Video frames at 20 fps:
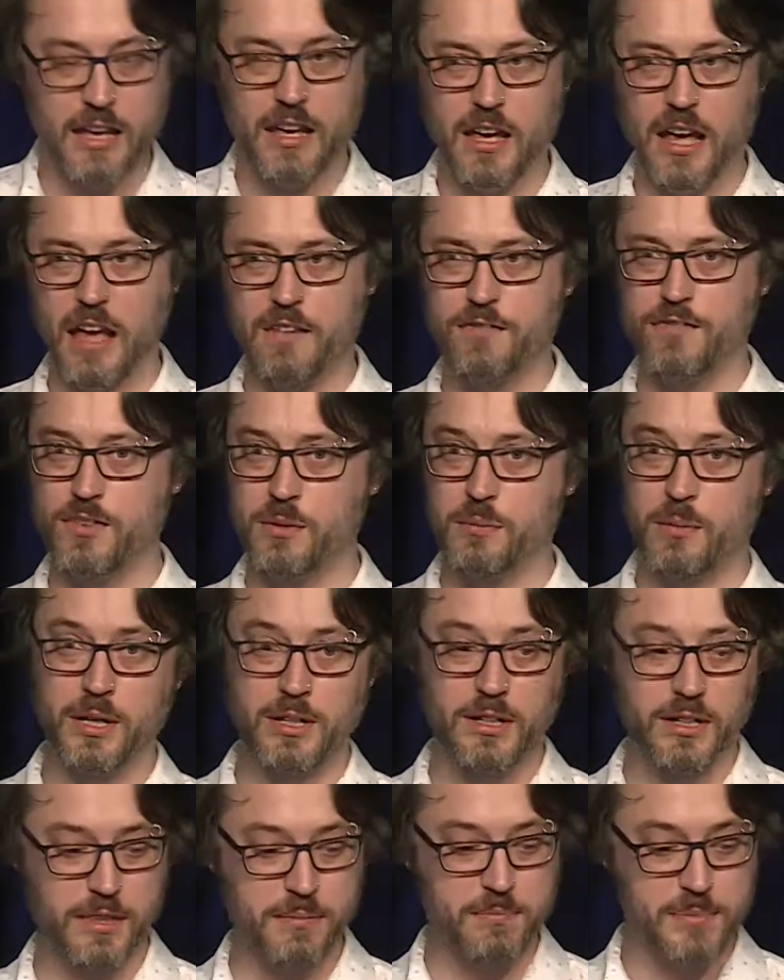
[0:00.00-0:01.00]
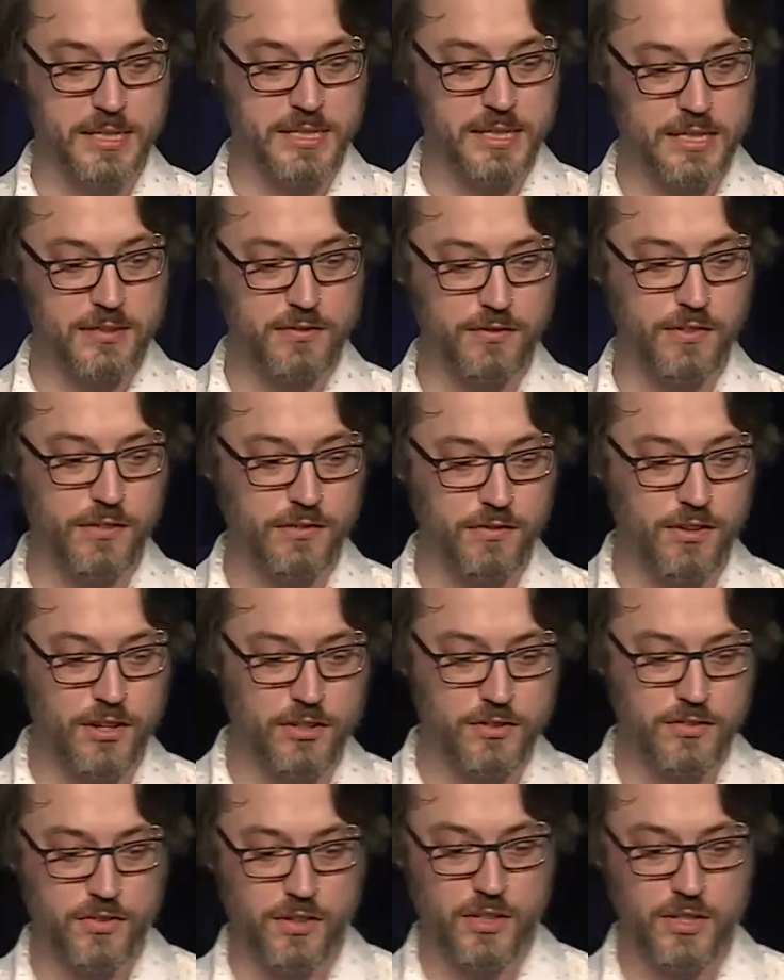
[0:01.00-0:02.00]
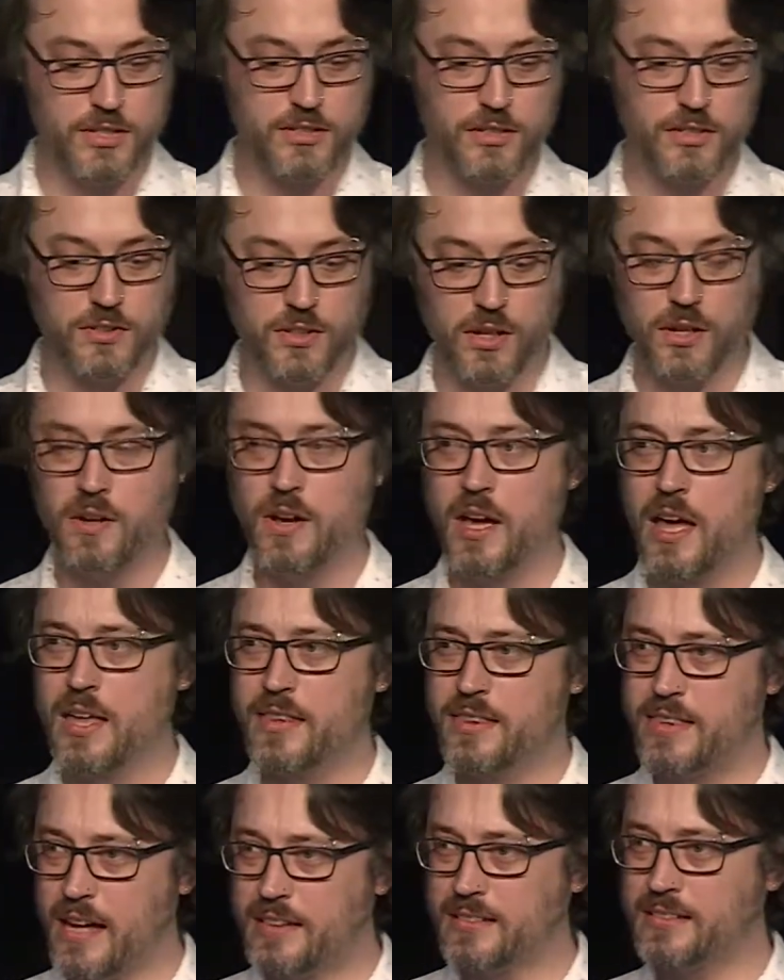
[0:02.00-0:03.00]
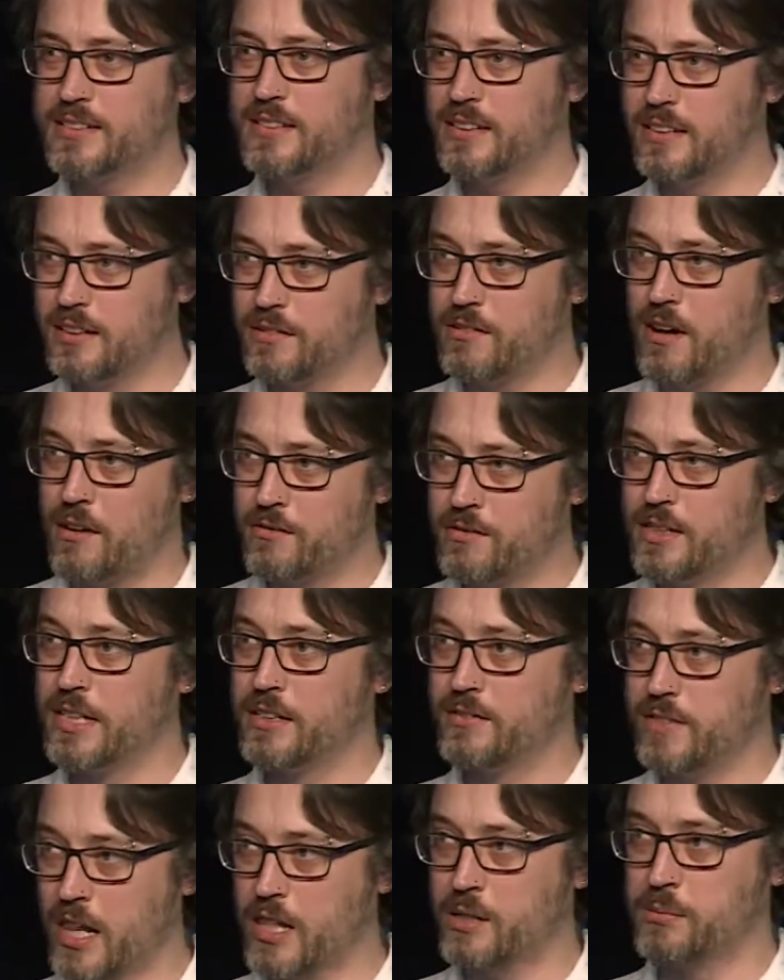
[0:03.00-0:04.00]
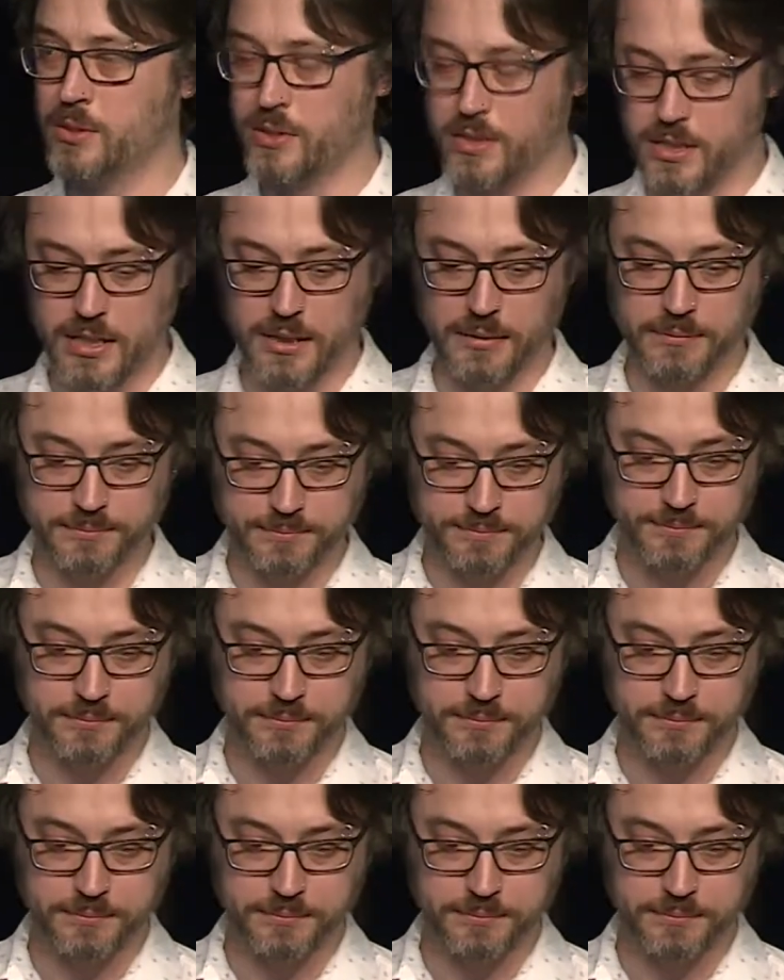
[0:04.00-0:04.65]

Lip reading: If your monolith persists for the first few years or so, that's still a really valuable thing.